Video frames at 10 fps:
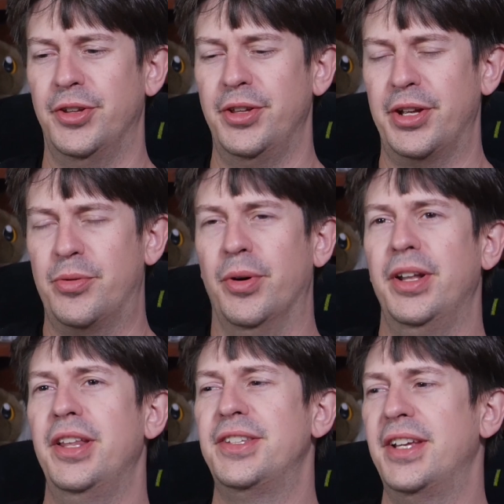only like
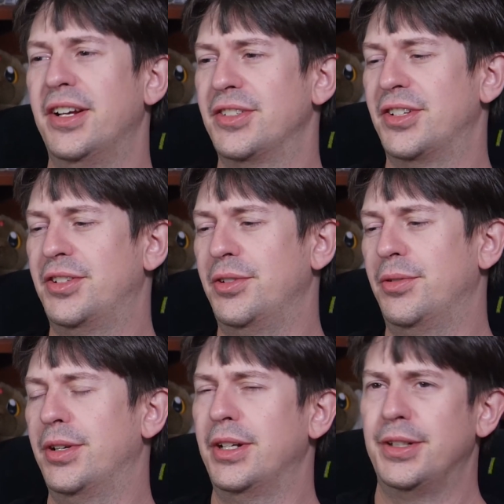one in the Sega, or is it
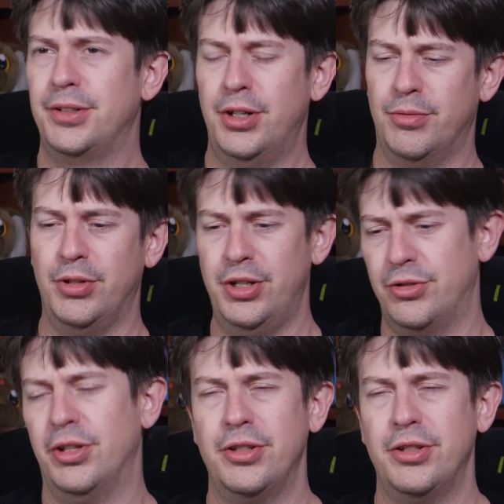two? Here, let's